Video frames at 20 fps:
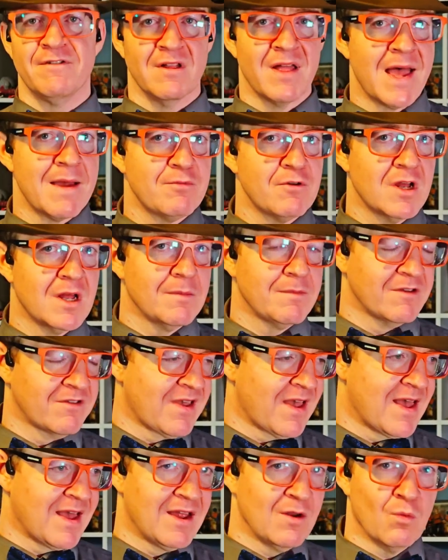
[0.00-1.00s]
If a laptop
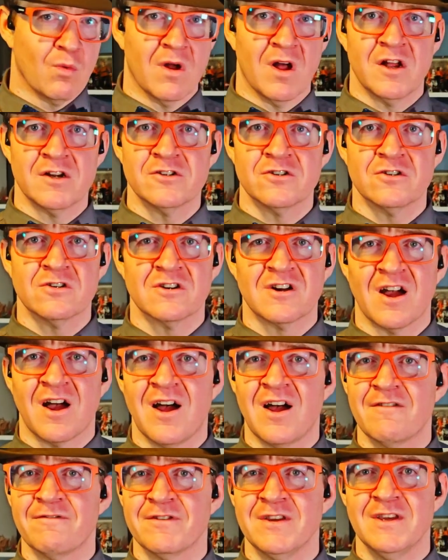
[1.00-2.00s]
has had water,
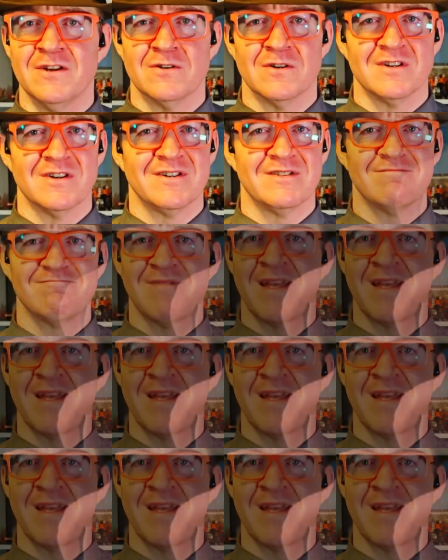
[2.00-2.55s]
coffee, or